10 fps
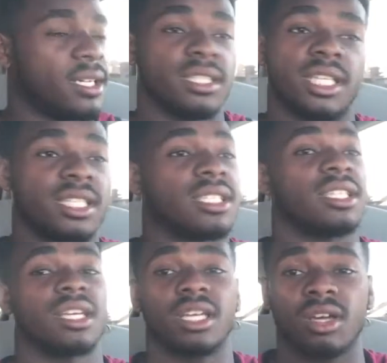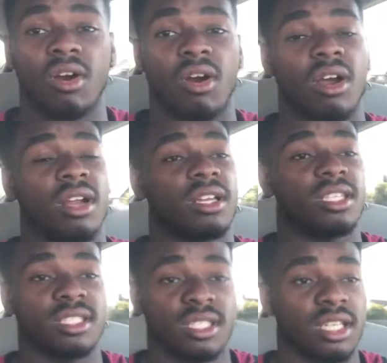This is a good car.
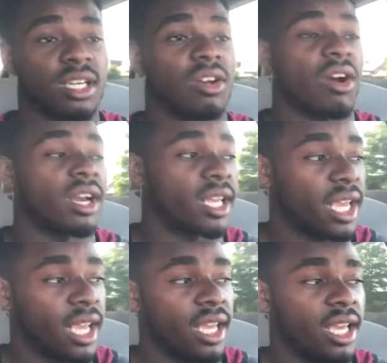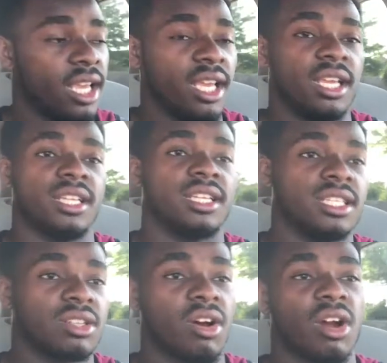This is a good car to get.
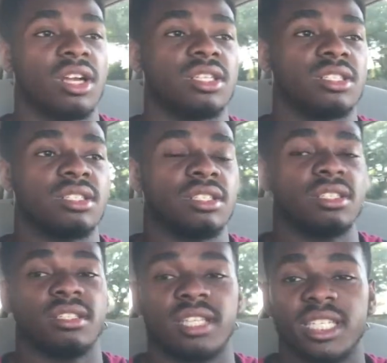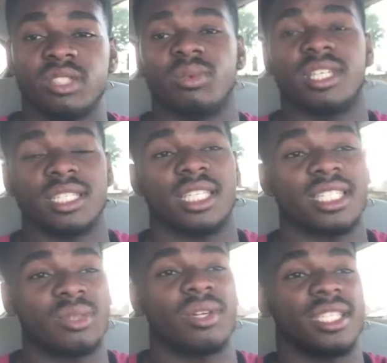These cars, this
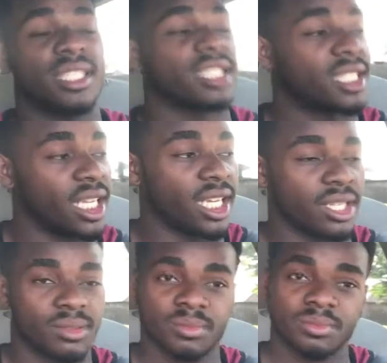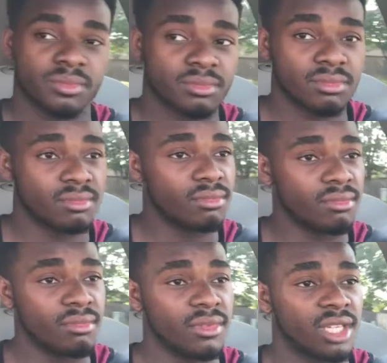2016
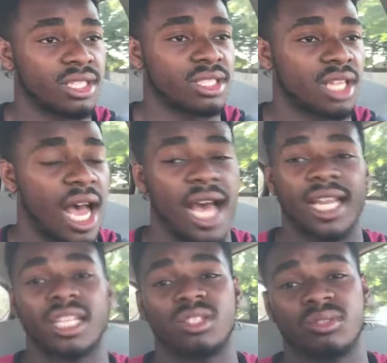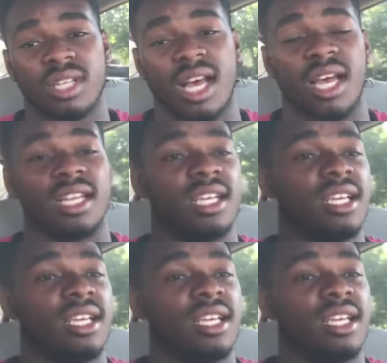Hyundai Tucson